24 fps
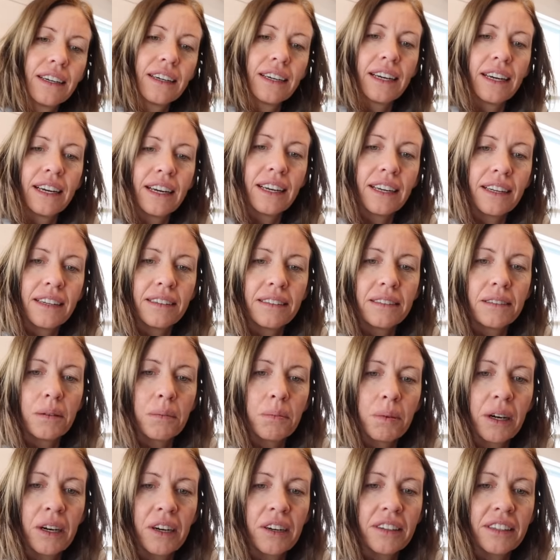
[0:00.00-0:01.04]
and
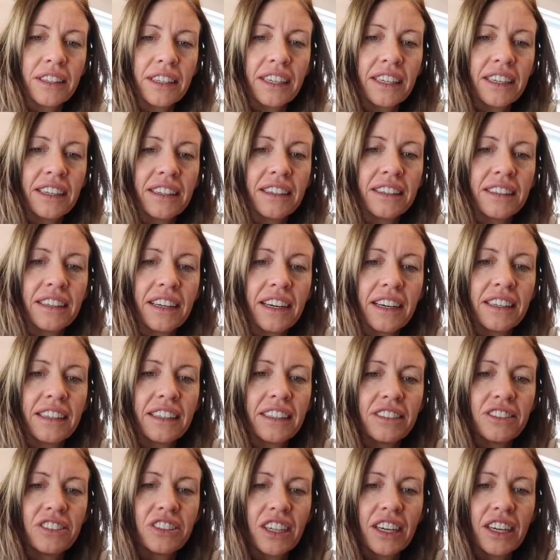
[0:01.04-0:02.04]
apparently I need